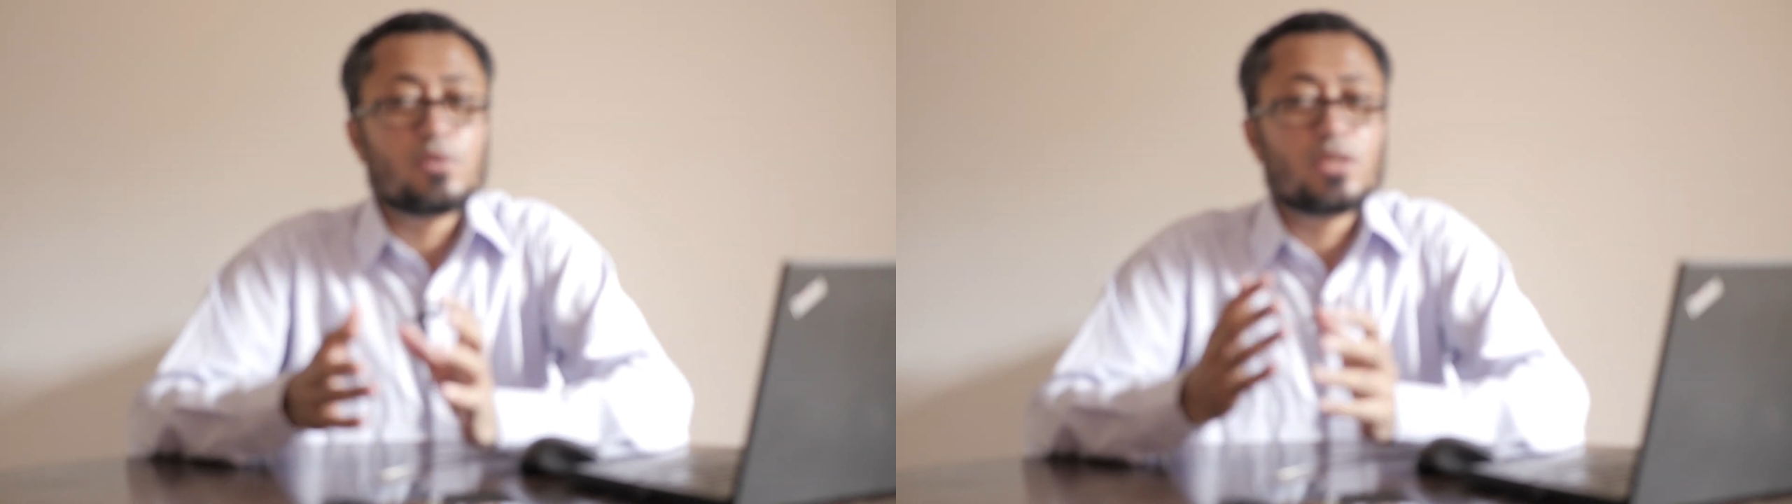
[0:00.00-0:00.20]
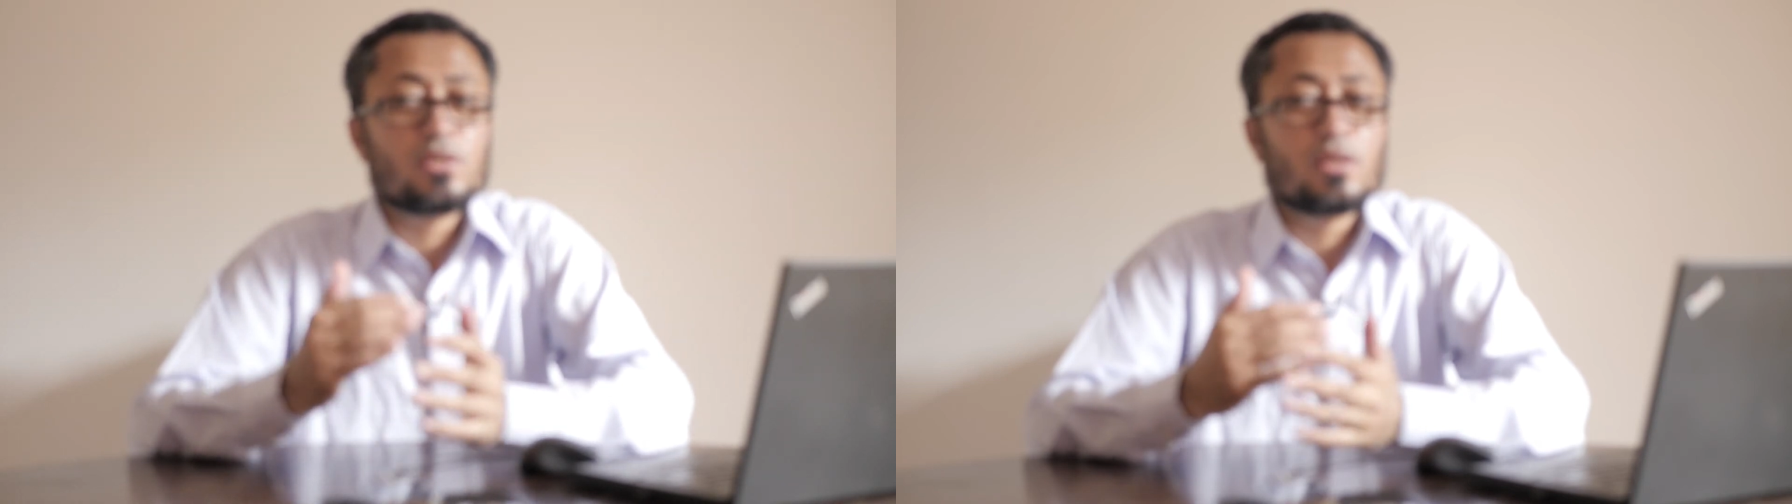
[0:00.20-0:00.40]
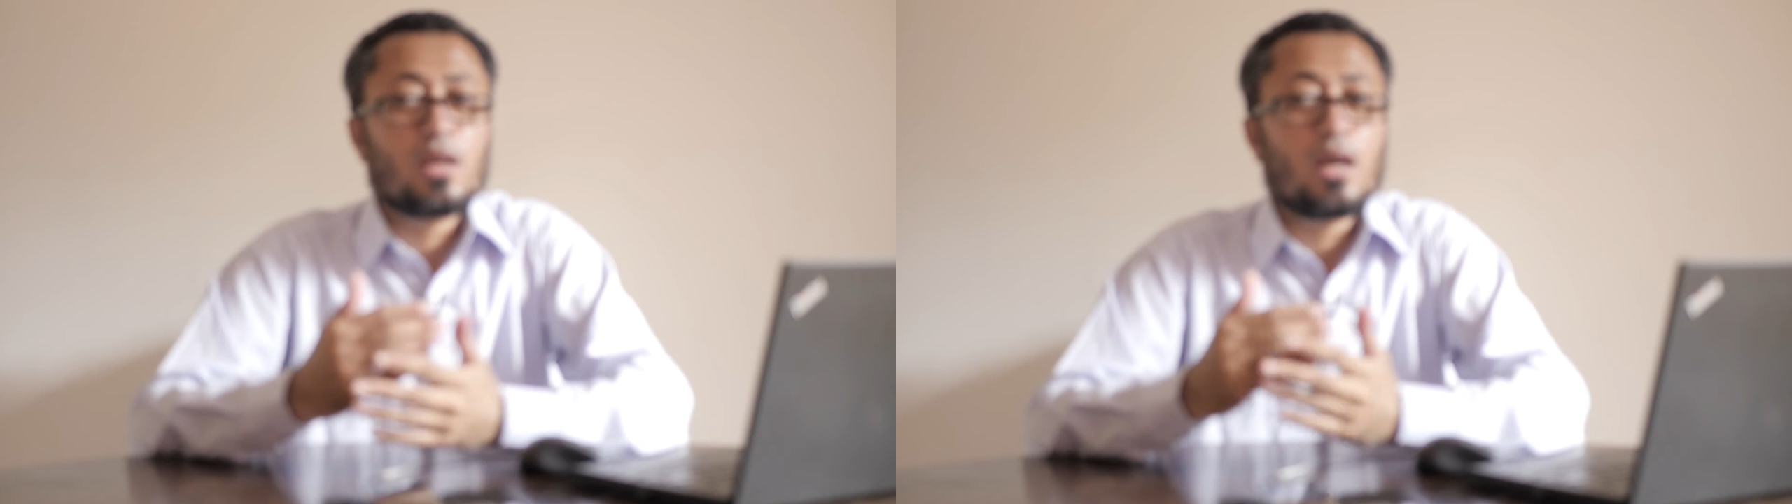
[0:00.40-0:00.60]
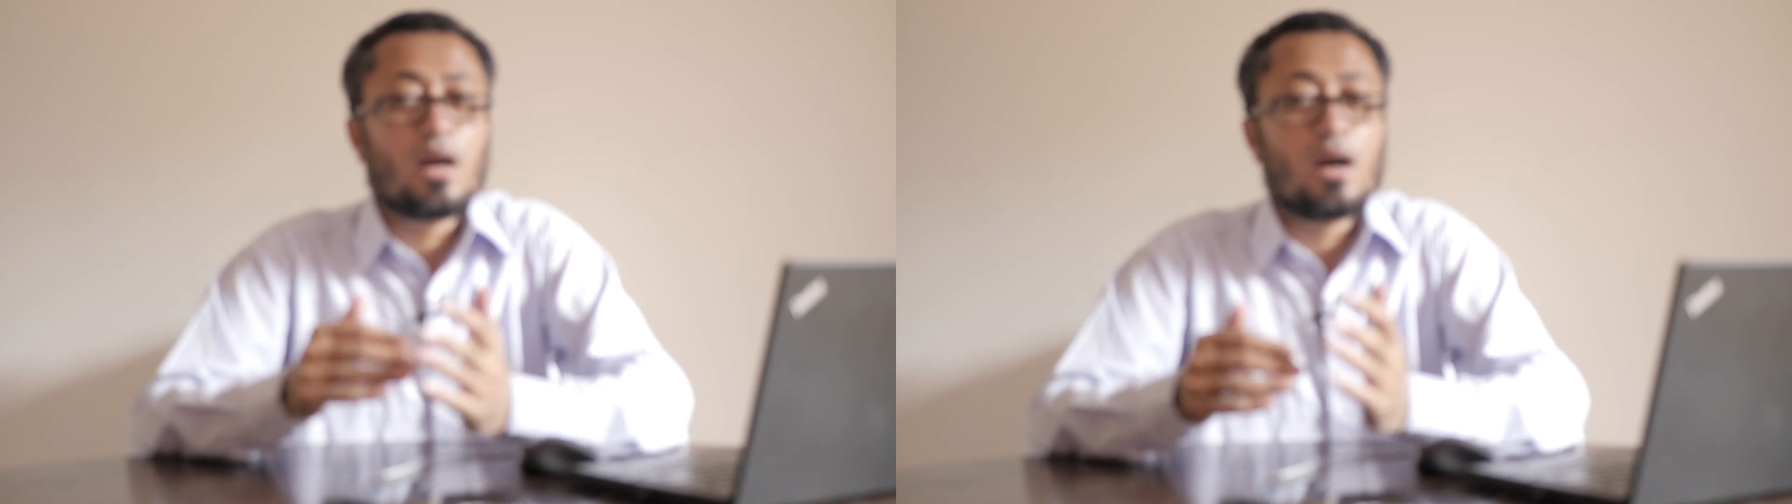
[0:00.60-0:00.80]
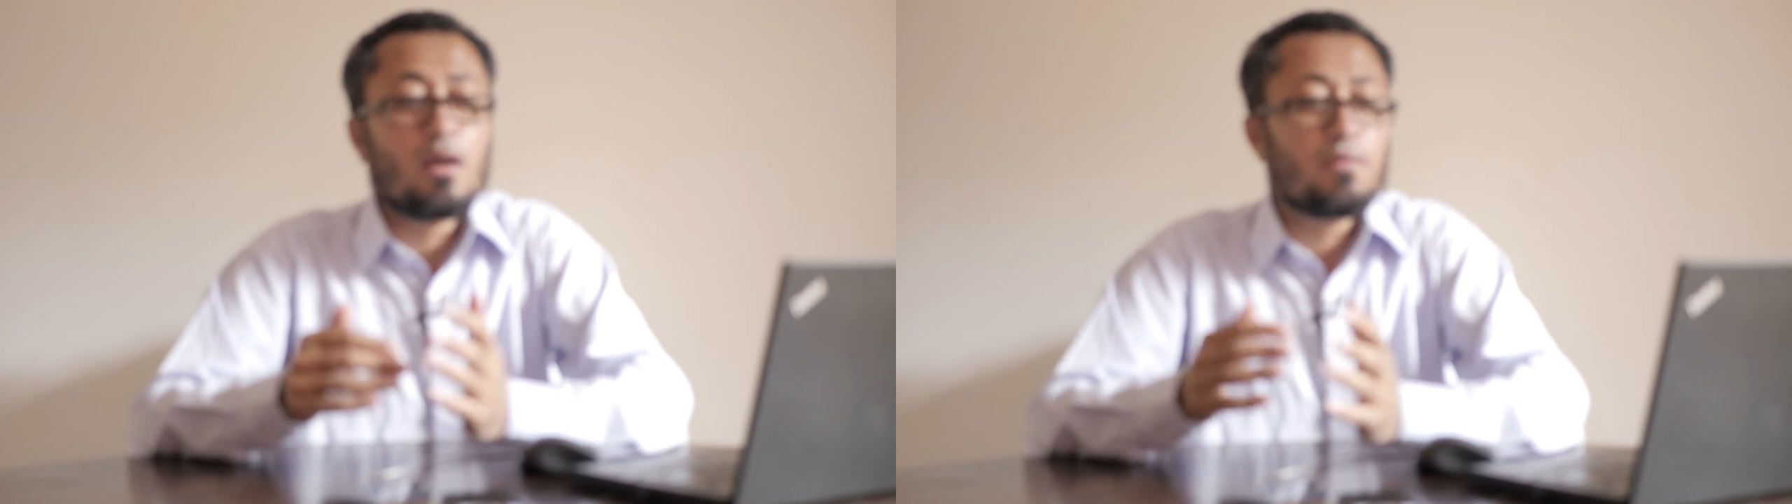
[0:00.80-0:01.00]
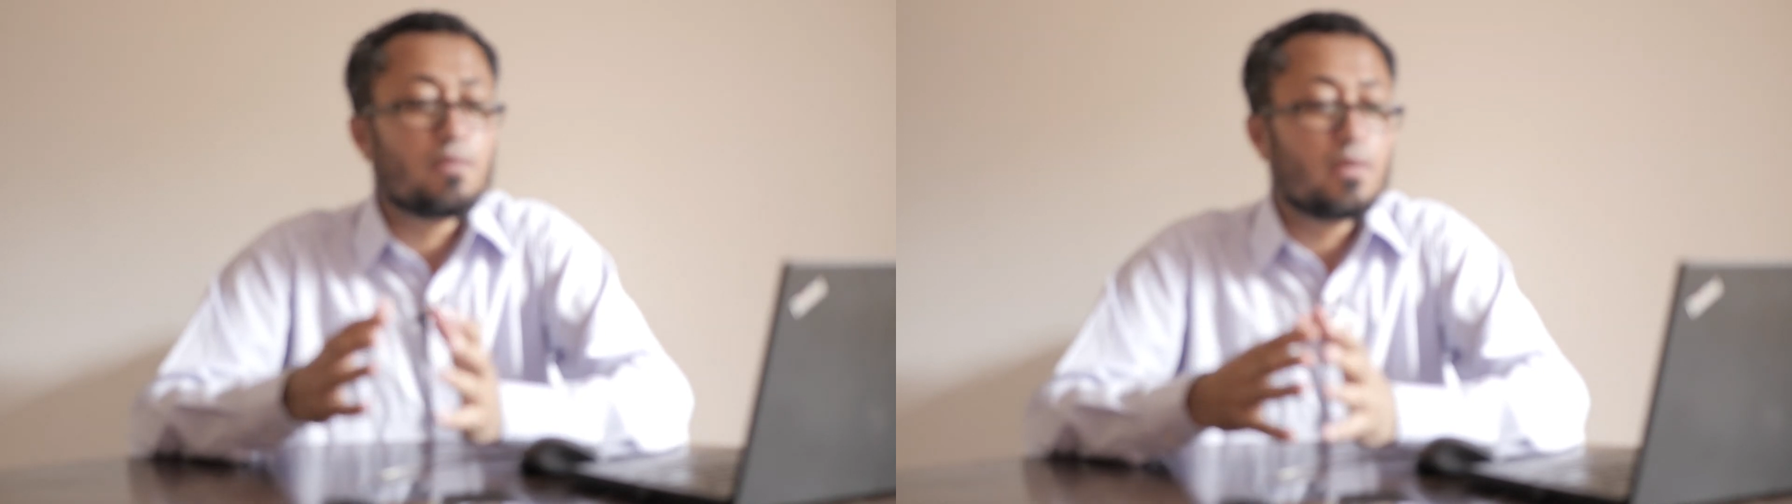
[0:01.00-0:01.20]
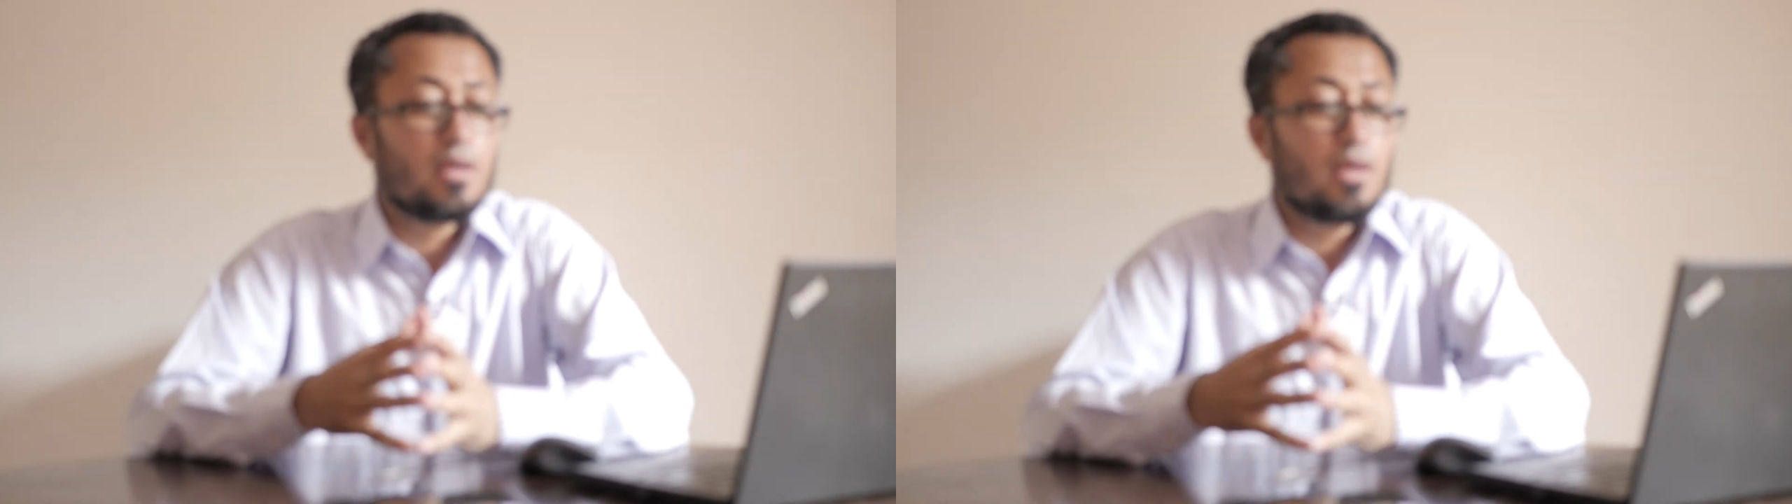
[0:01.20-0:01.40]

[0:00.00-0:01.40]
means half.